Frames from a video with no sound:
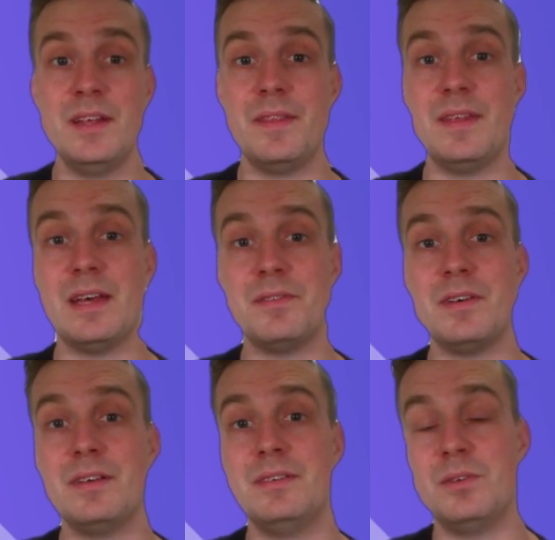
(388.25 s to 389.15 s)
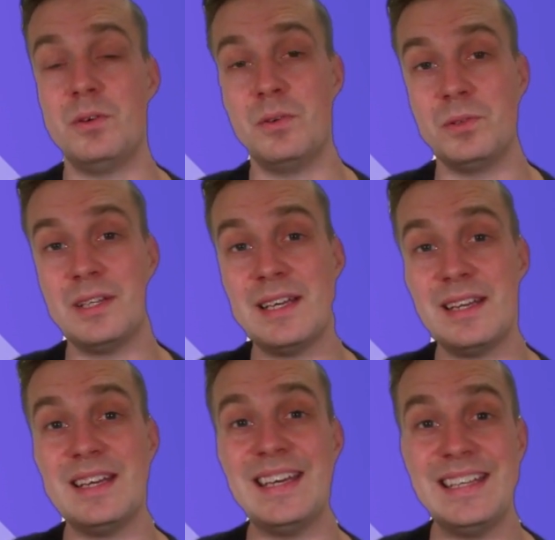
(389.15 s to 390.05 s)
They have only
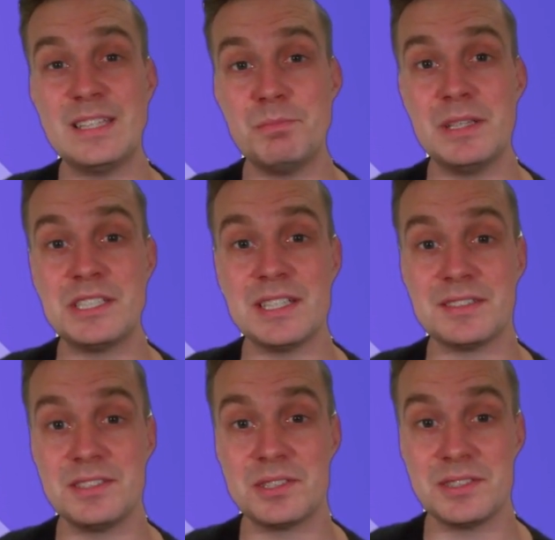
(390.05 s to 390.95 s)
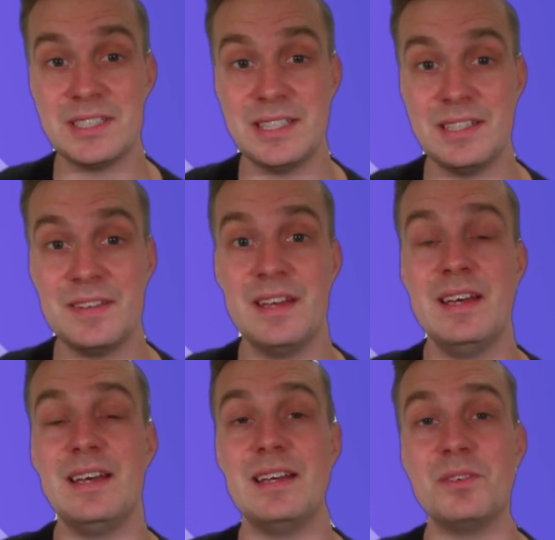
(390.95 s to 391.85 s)
had 8 big chances conceded
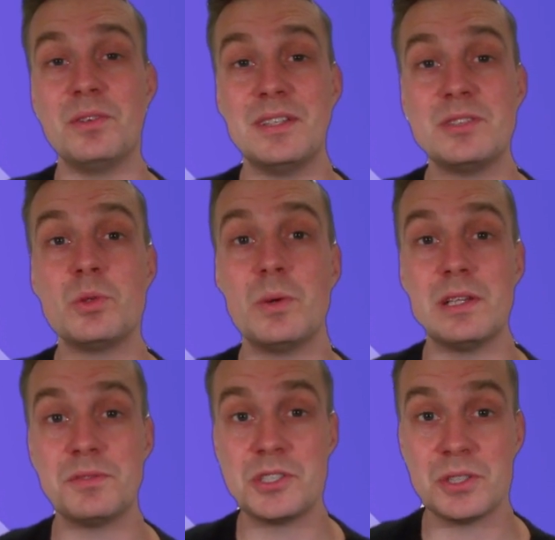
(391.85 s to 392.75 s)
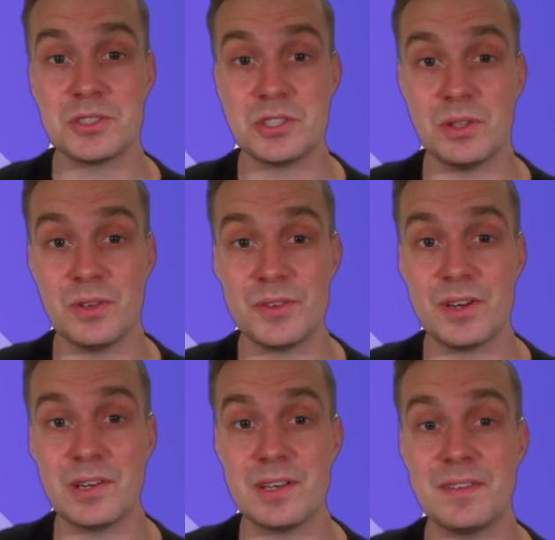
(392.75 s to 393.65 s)
and only 12 shots on
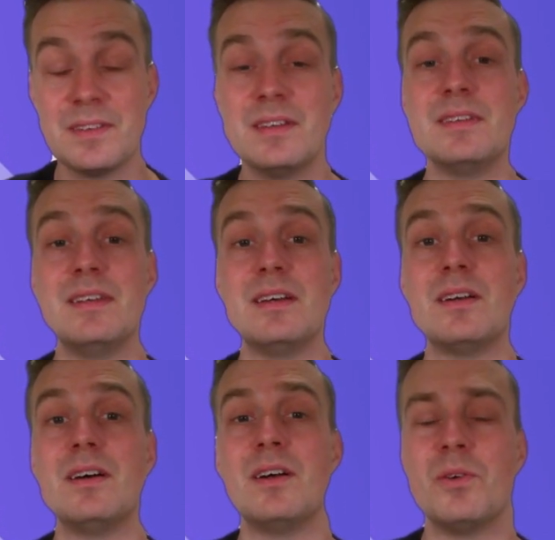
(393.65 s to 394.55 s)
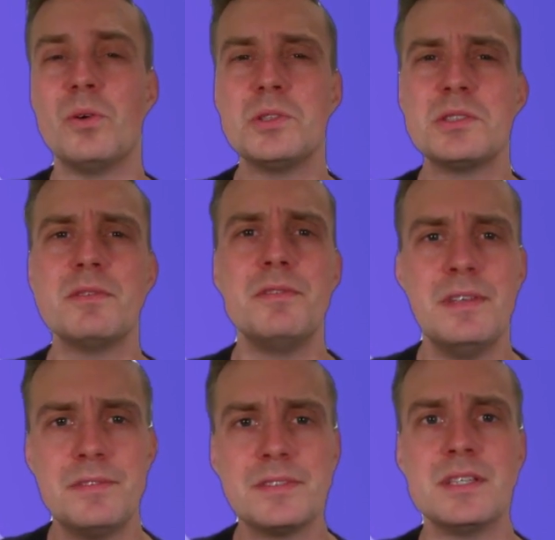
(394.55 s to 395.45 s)
target. They are also
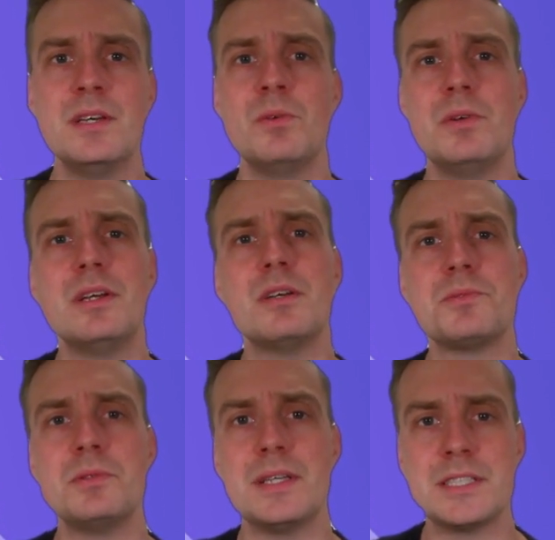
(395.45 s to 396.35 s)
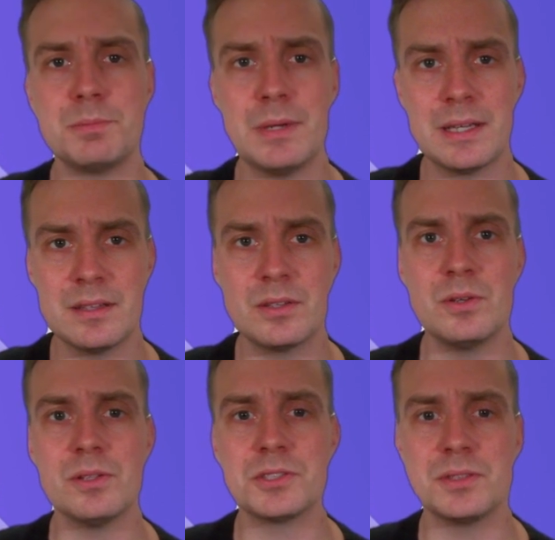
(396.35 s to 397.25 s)
5th when it comes to expected
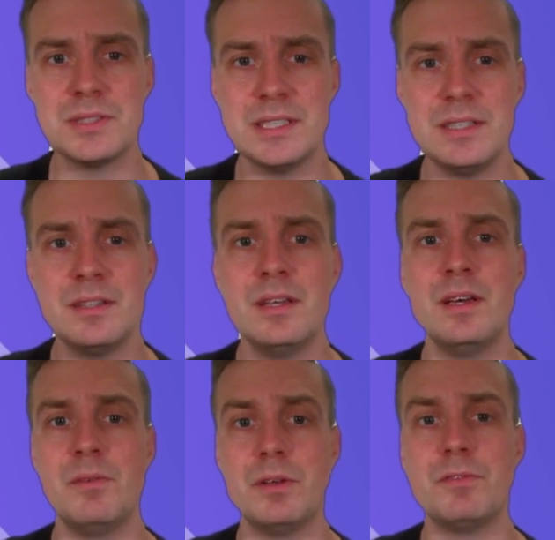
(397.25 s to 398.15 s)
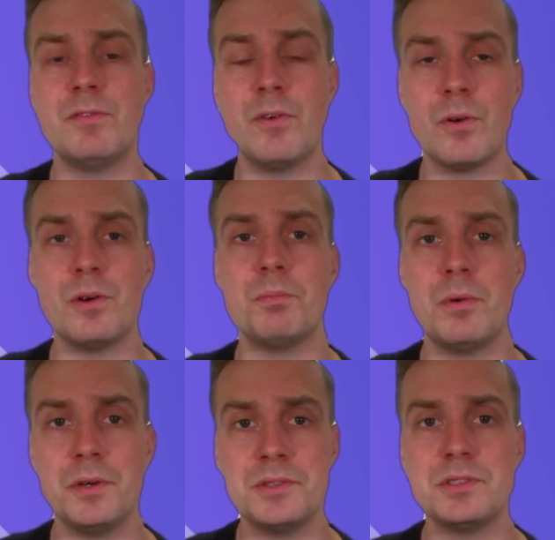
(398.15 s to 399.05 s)
goals conceded with
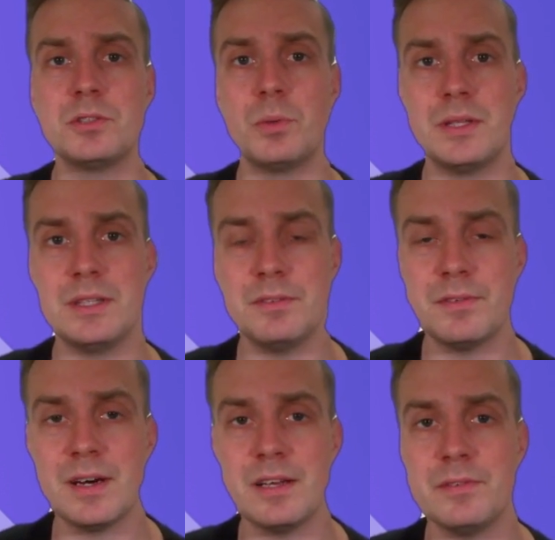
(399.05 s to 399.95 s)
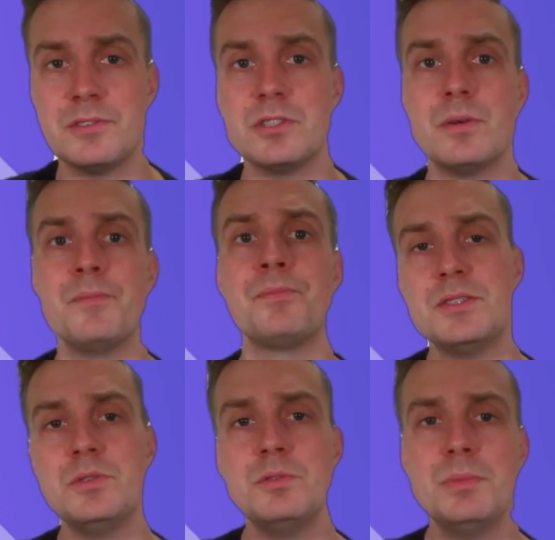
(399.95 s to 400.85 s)
4.25. So I
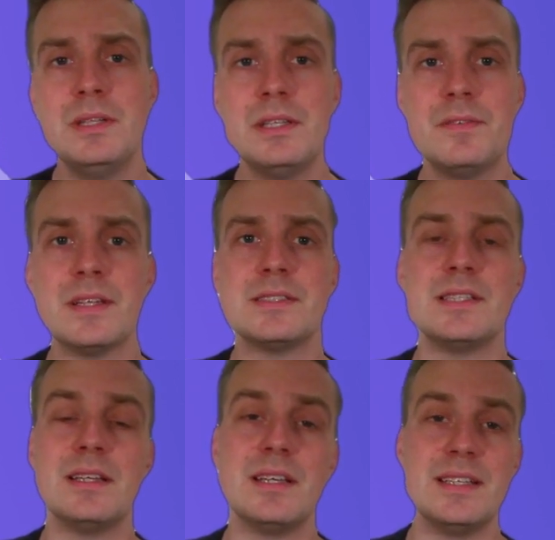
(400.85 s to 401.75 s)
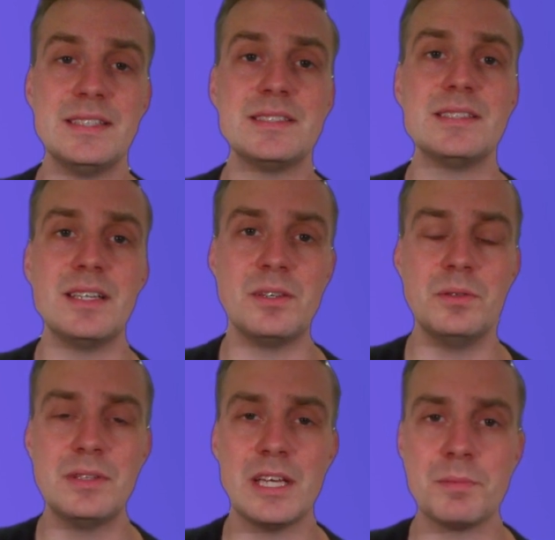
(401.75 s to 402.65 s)
do believe that Salah is a
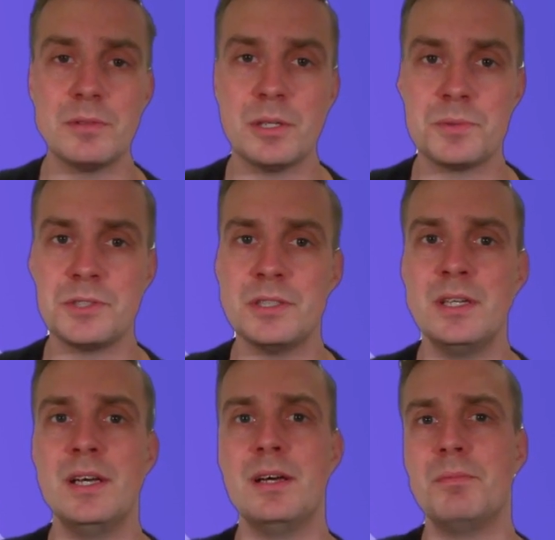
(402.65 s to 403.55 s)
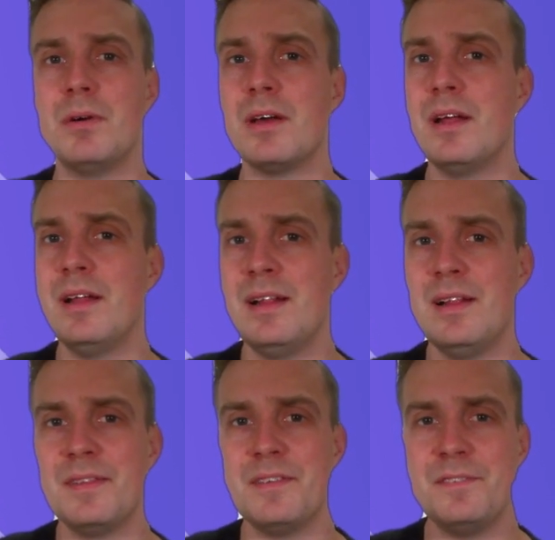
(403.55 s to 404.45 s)
good captain option, but
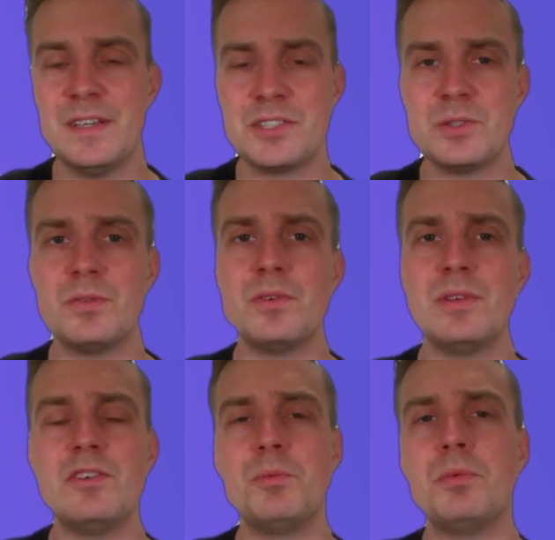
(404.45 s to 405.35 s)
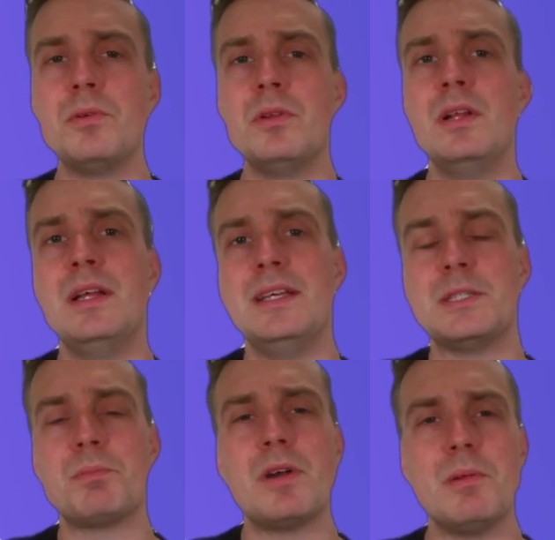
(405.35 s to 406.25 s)
the fixture for Liverpool
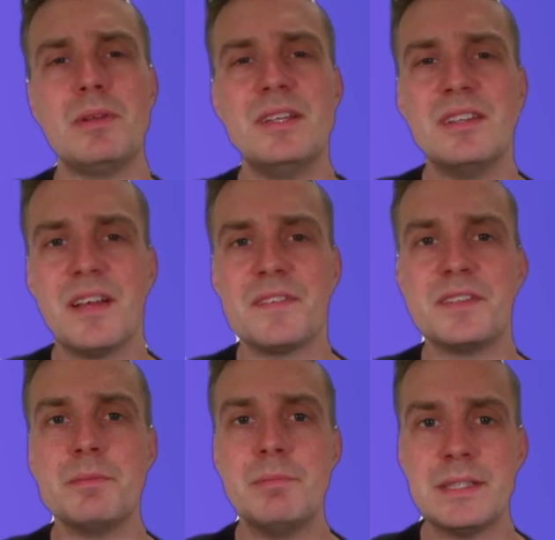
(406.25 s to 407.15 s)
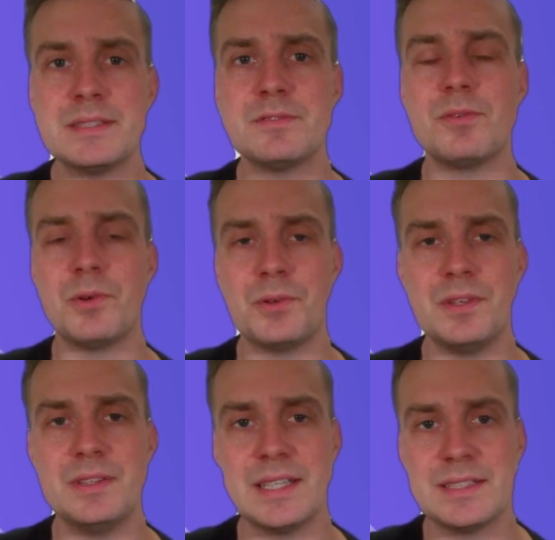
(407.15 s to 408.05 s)
is probably not the best for
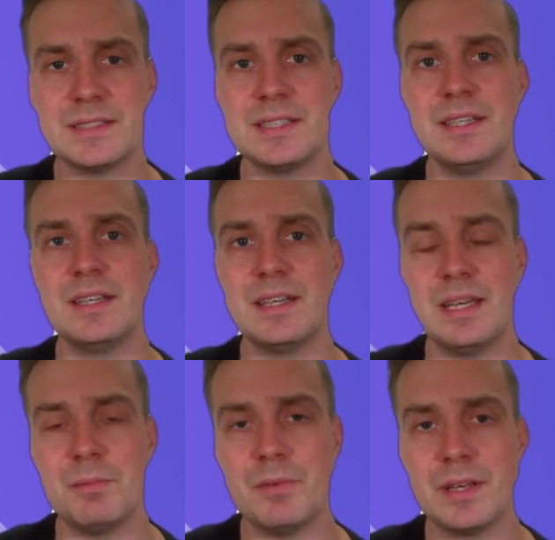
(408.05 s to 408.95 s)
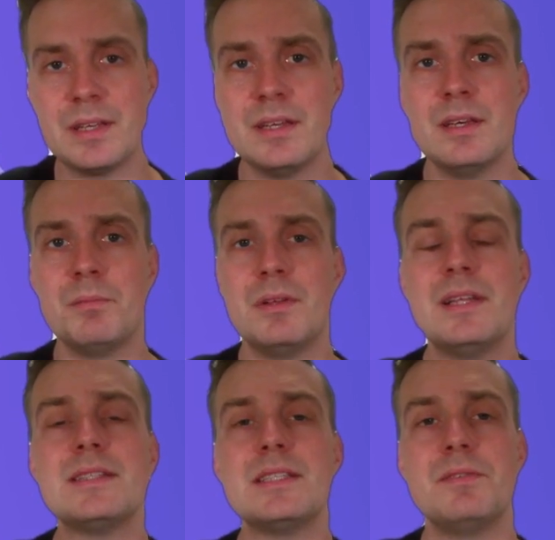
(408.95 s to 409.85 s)
the next game week. But
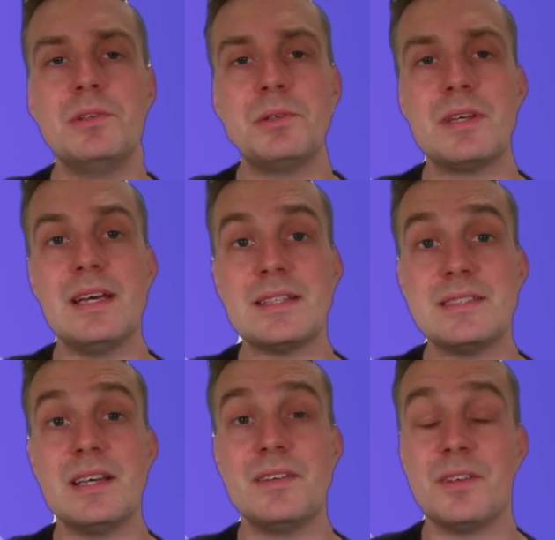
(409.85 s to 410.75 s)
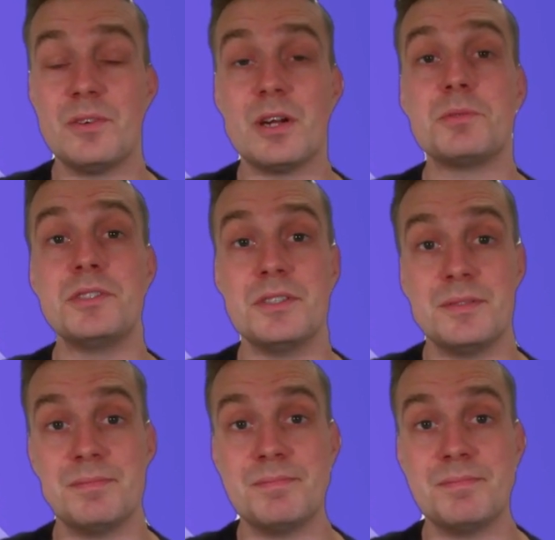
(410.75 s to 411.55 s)
let's have a look at another option.